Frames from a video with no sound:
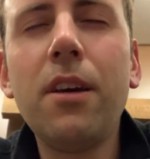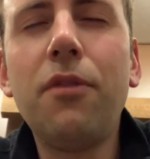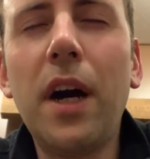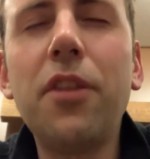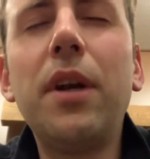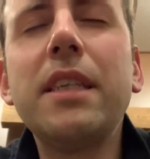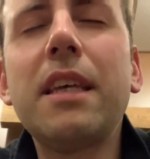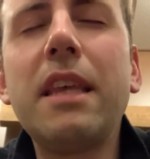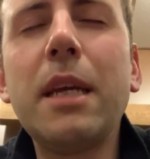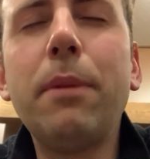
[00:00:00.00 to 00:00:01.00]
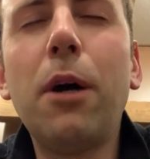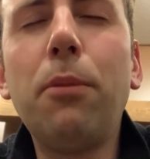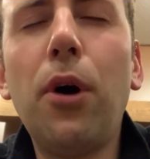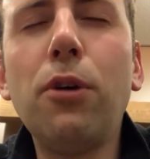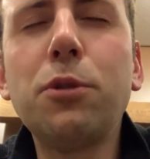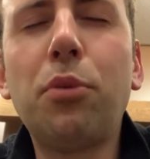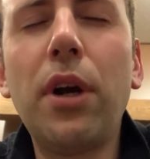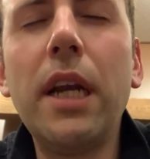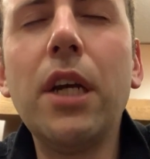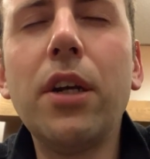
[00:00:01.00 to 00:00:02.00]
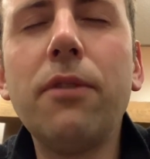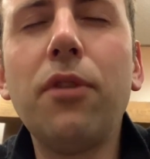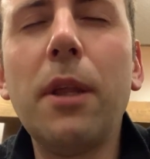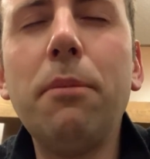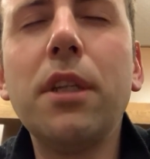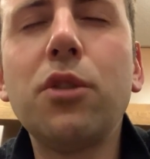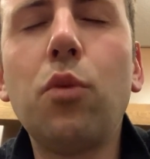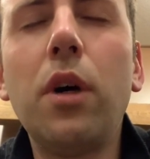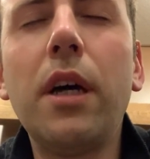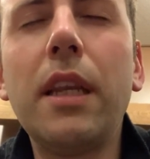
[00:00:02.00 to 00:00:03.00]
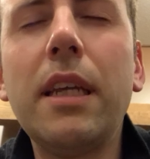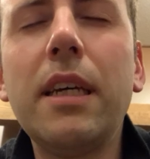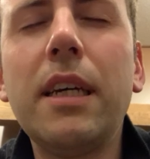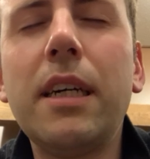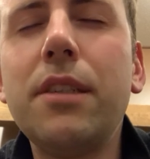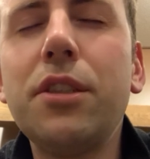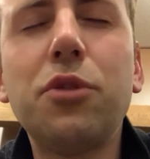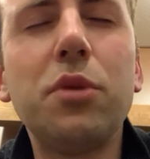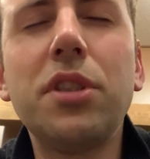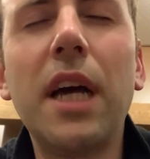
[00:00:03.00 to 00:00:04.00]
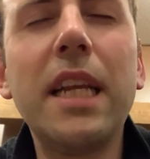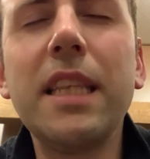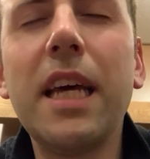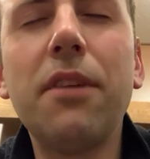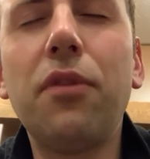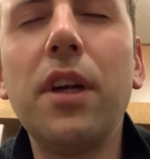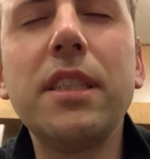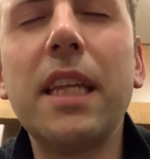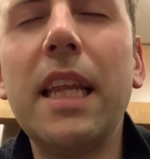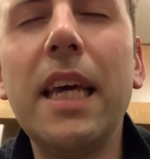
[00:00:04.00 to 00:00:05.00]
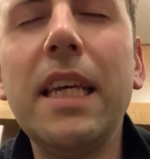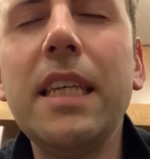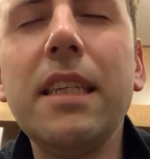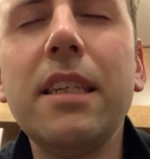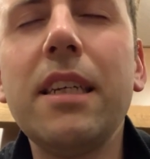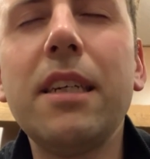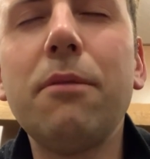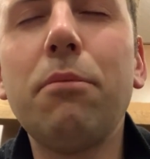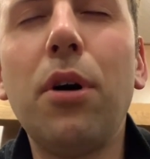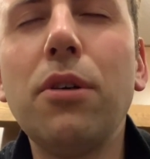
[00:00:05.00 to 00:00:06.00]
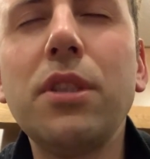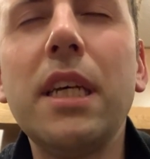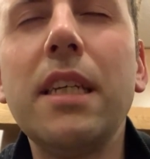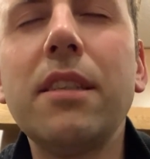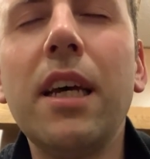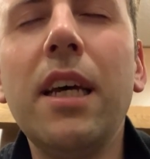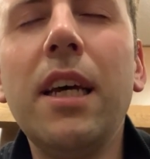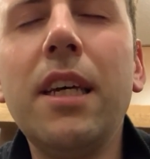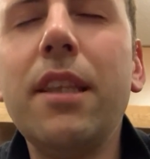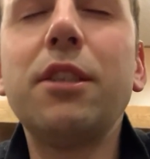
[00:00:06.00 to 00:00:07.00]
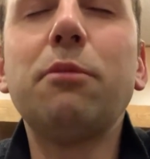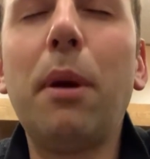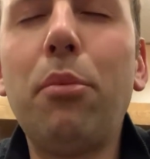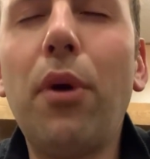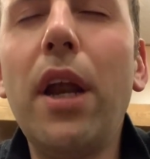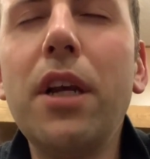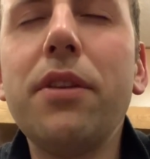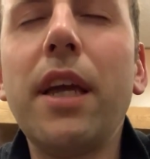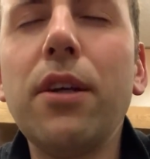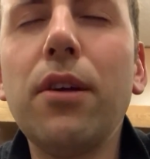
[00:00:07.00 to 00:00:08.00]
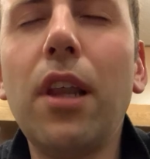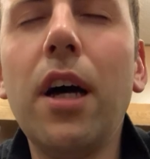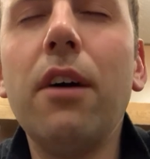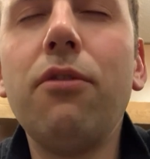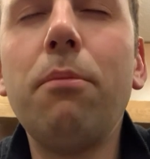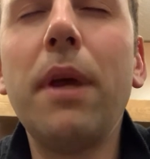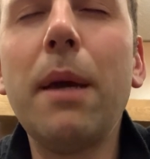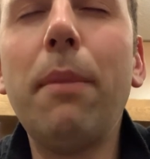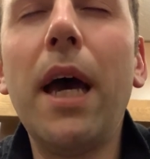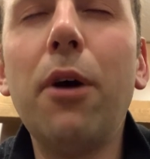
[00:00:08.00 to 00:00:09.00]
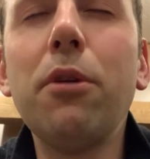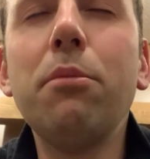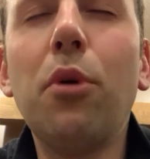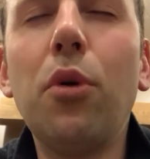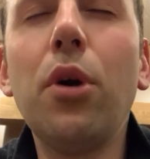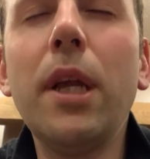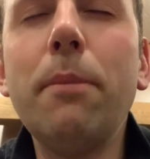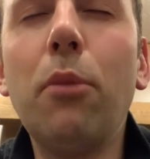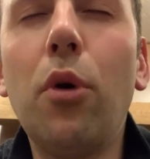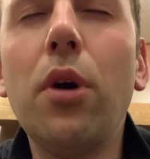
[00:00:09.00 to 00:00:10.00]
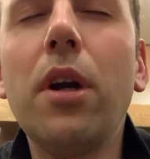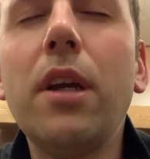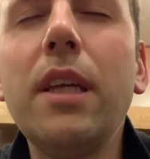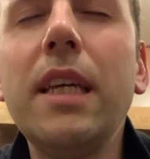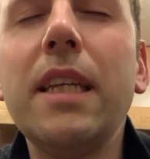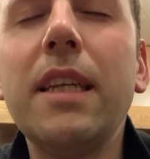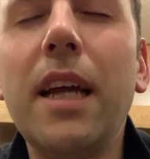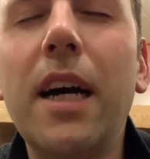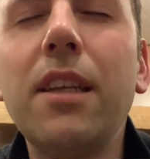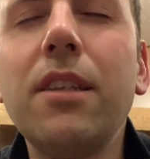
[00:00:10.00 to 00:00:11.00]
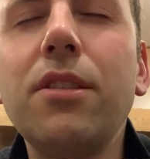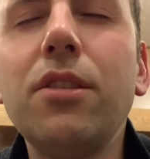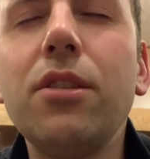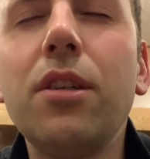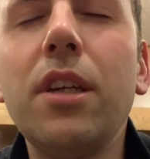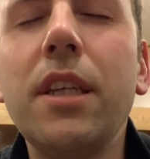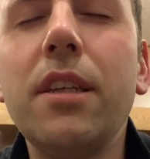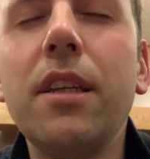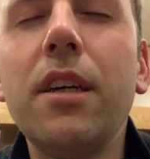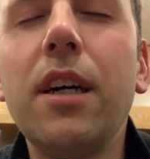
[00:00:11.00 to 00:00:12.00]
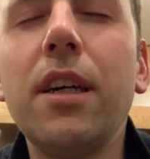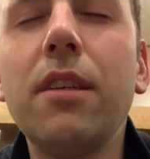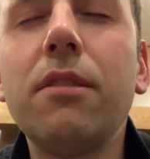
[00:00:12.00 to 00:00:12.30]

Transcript: Father, as I think about Paul's prayer in Philippians 1, uh, just reciting that for us today, he uh, Paul says, this is my prayer that your love may abound more and more in knowledge and uh, uh,